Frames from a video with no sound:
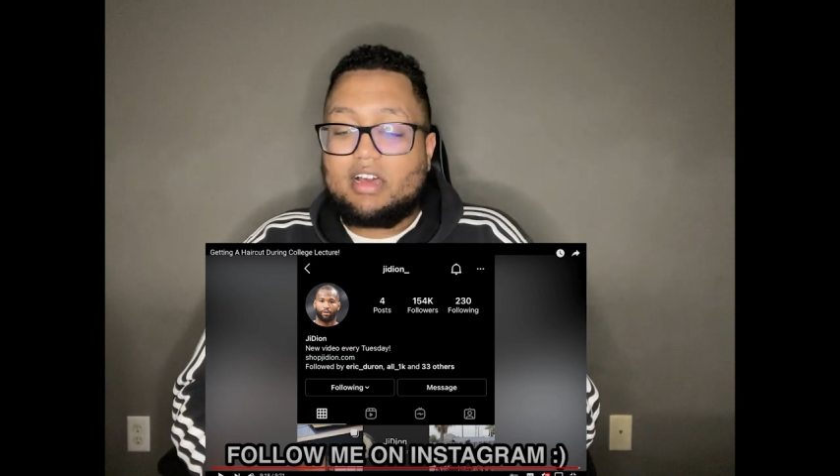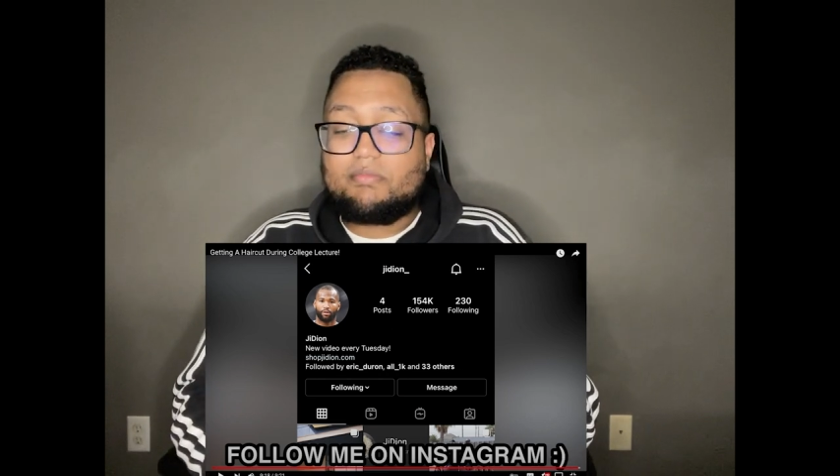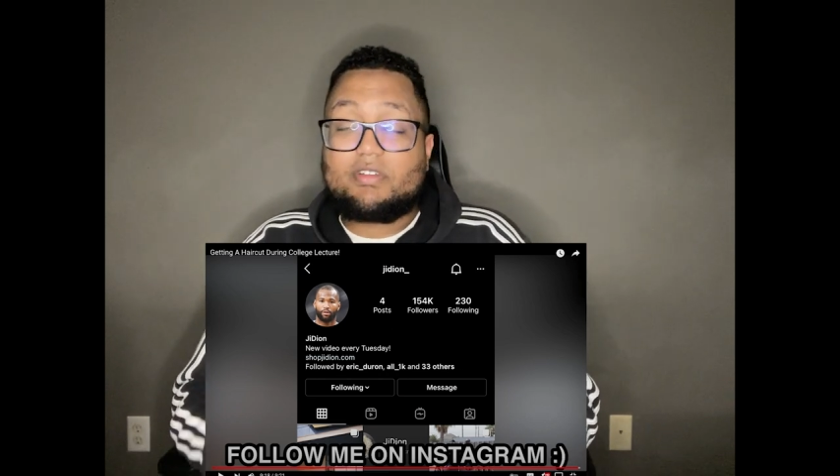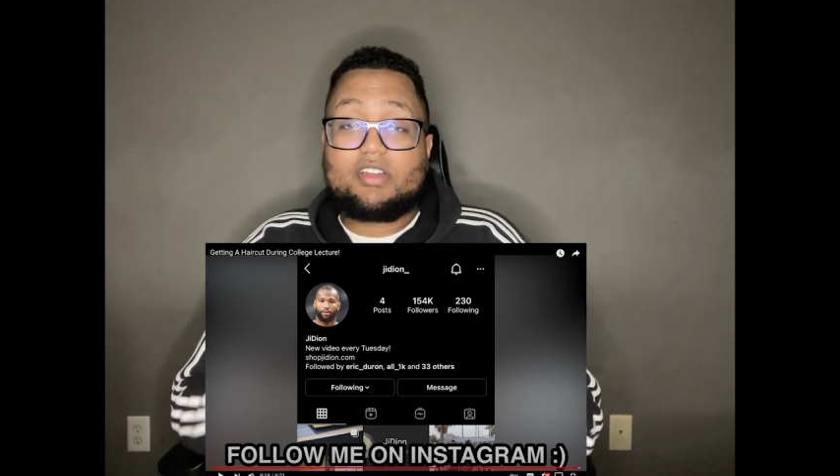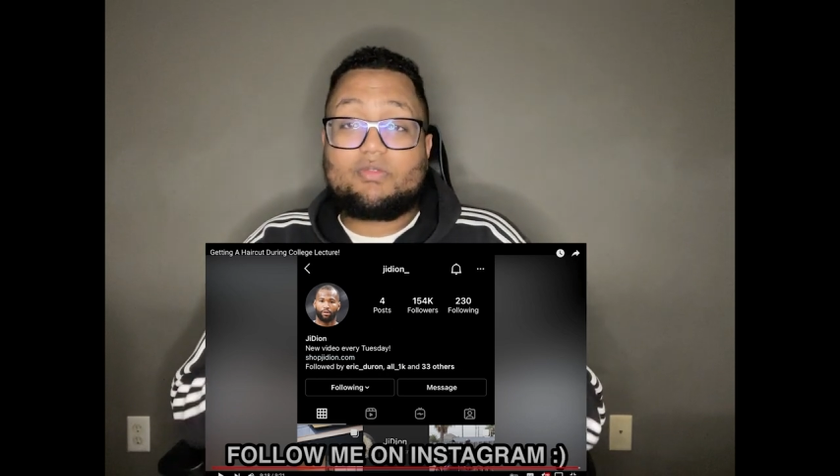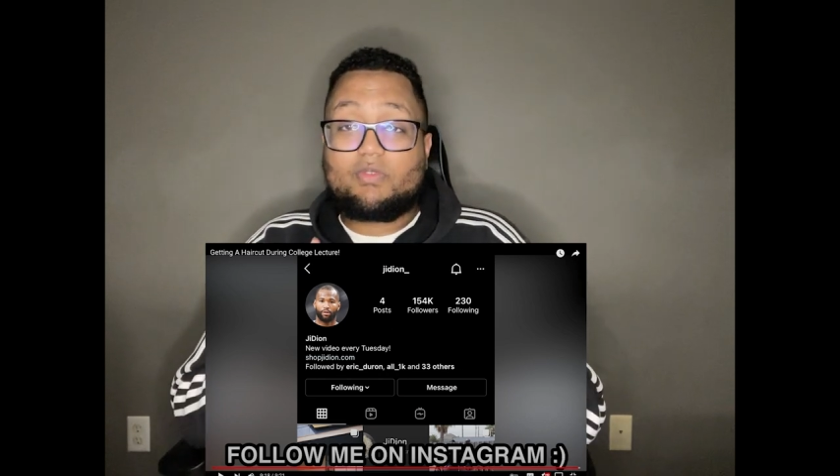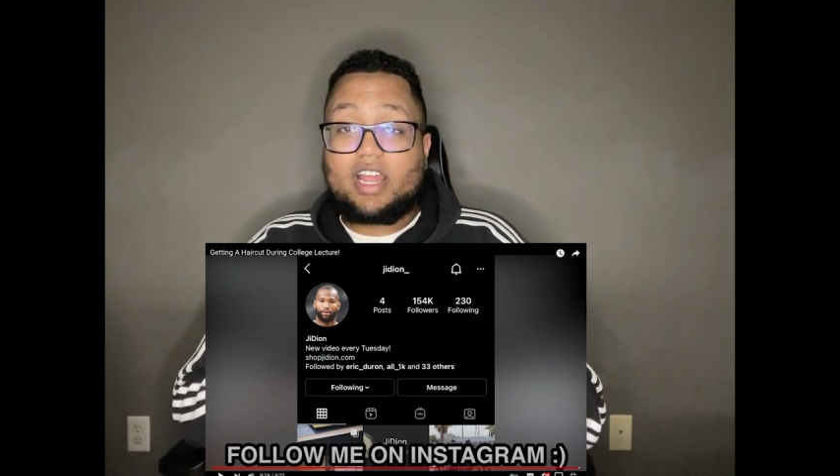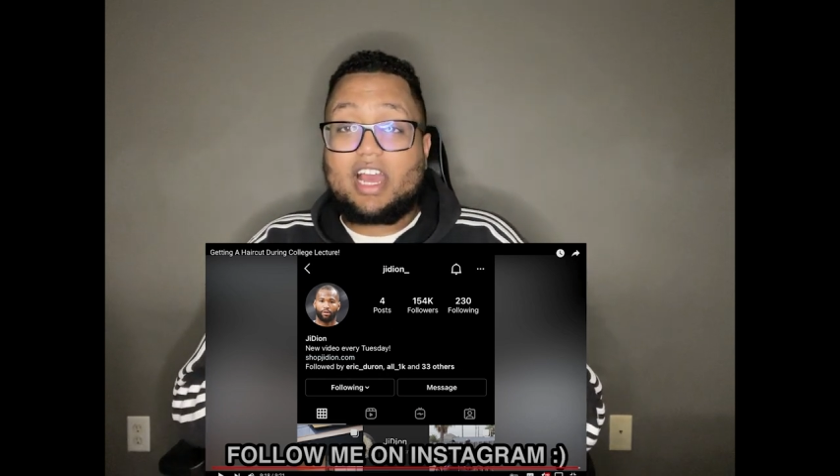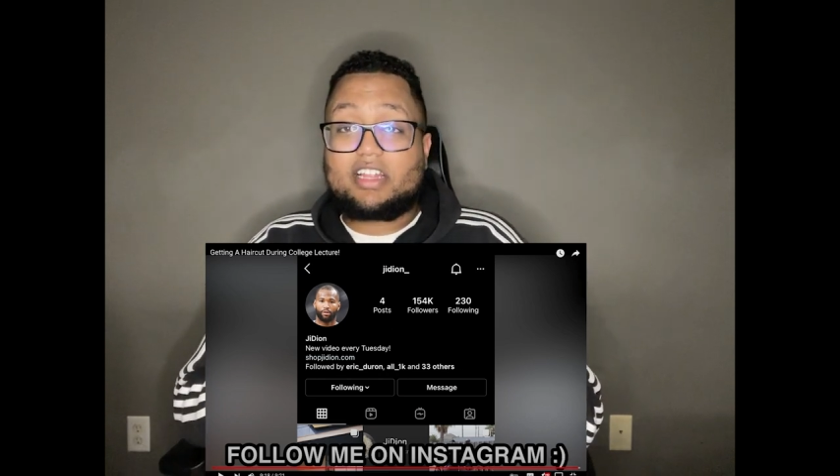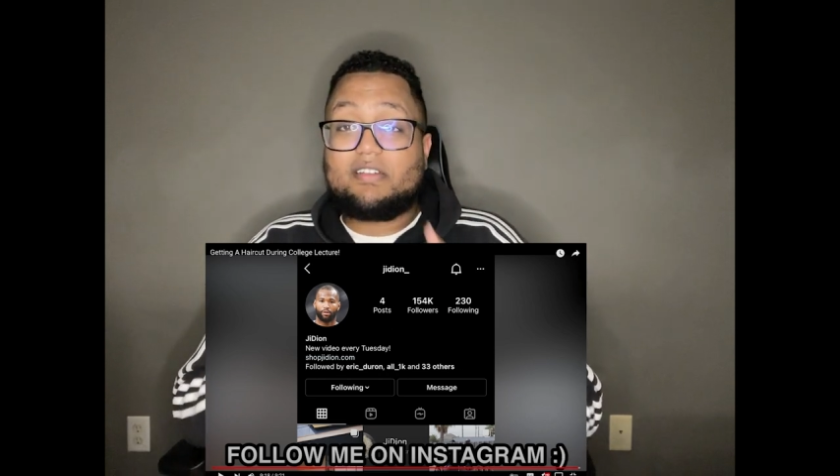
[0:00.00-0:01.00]
I'm gonna
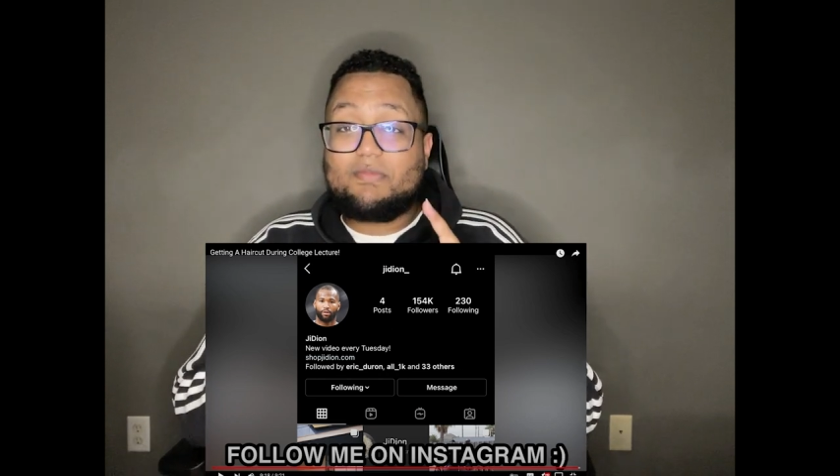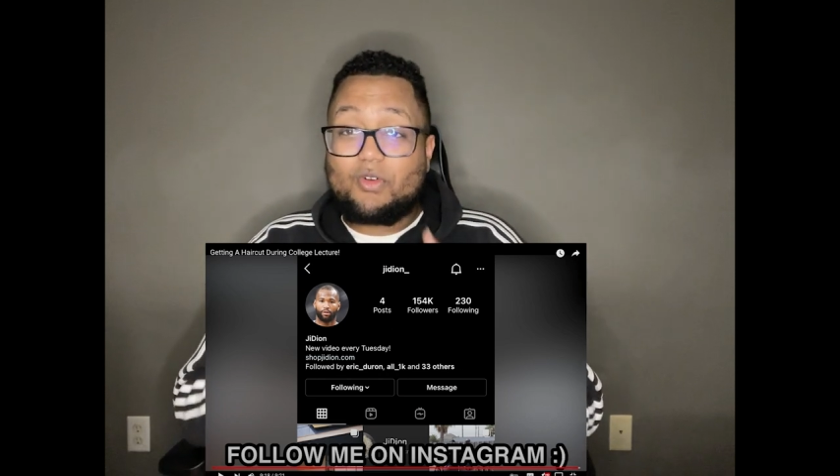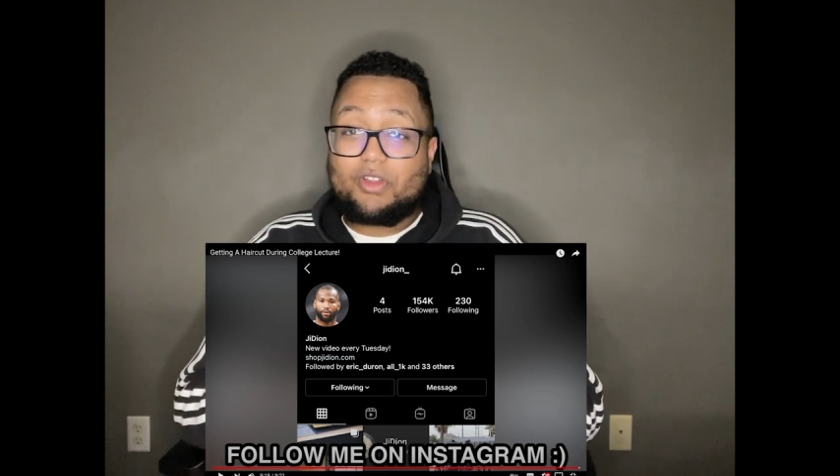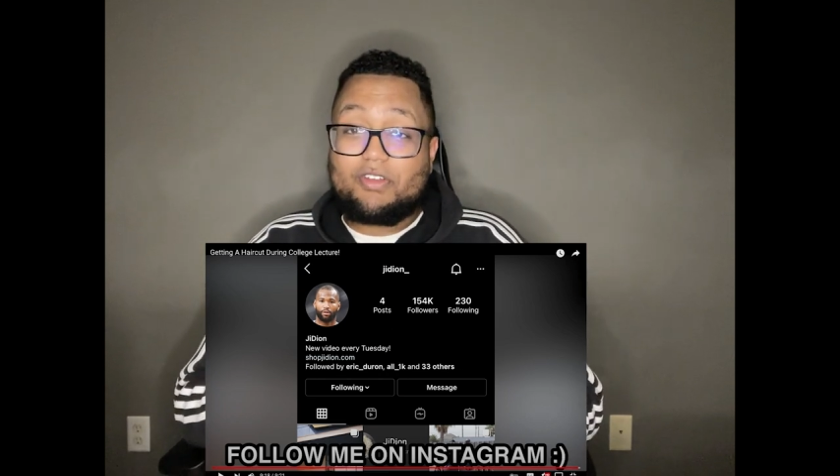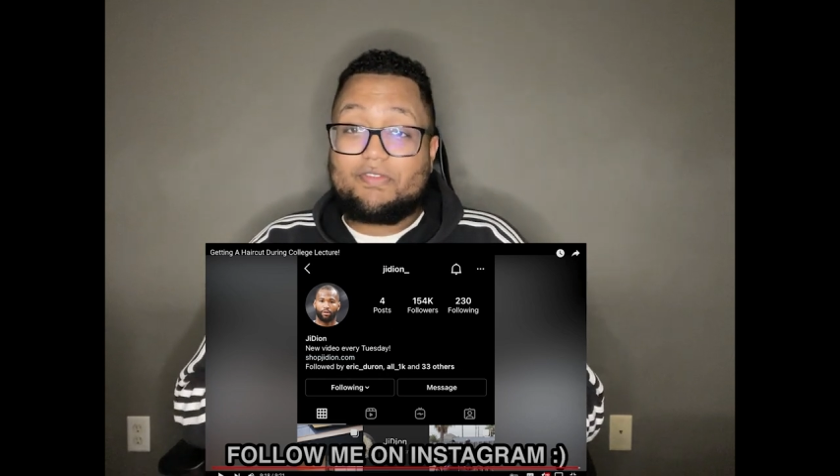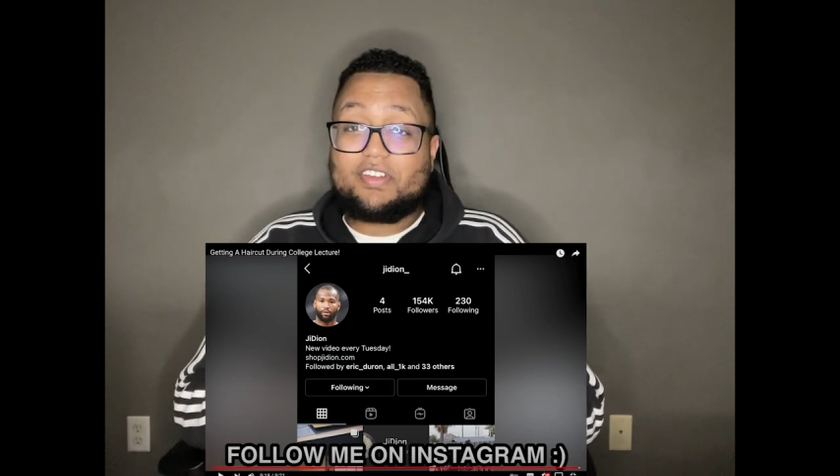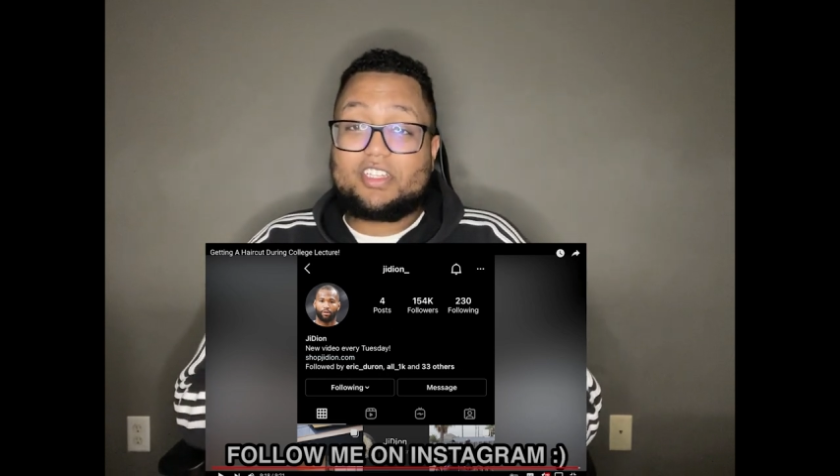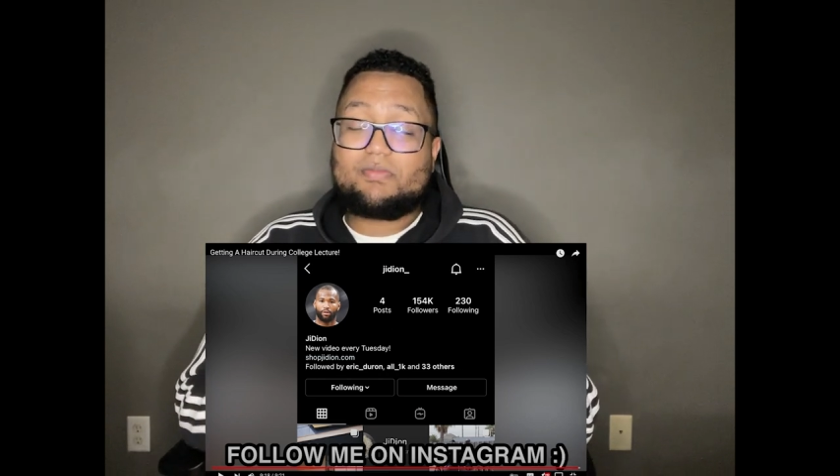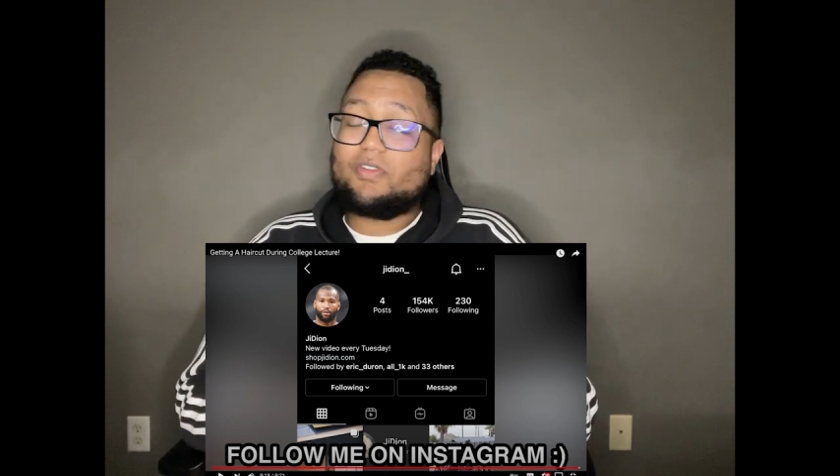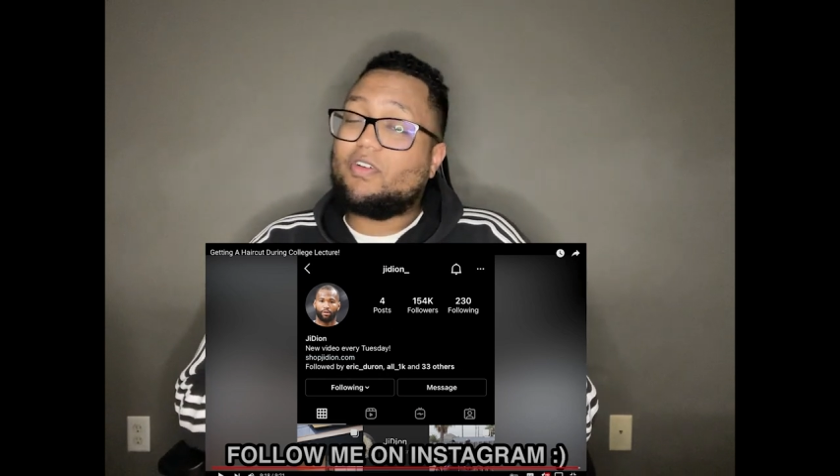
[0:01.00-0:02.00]
react to more of your
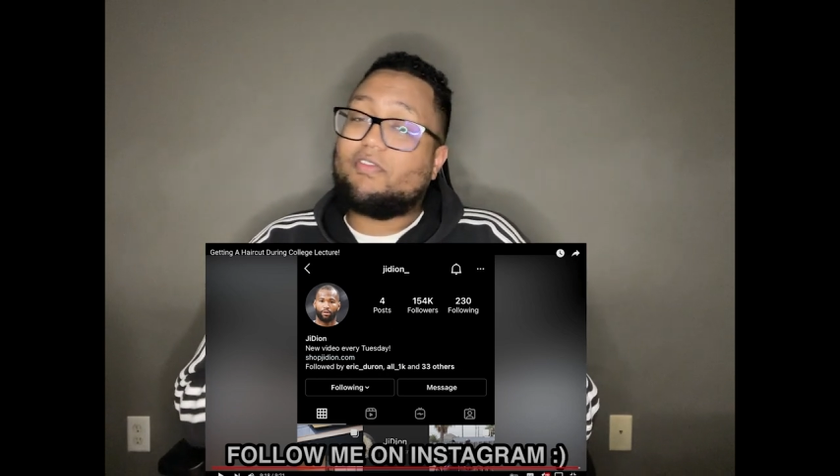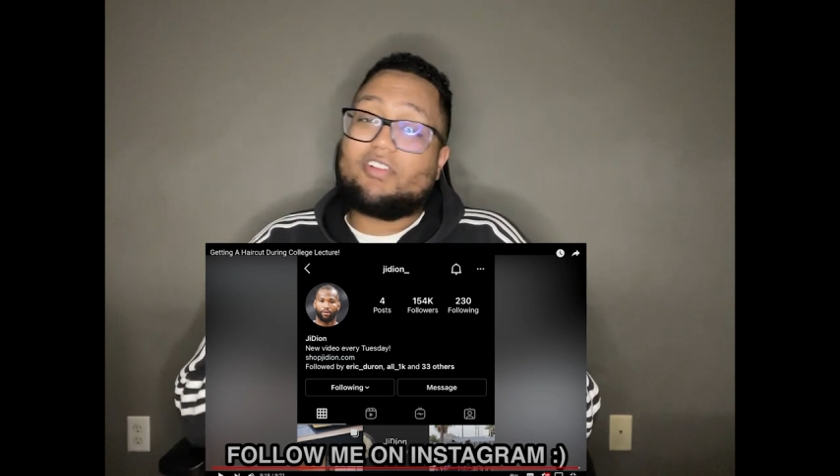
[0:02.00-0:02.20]
vids, bro.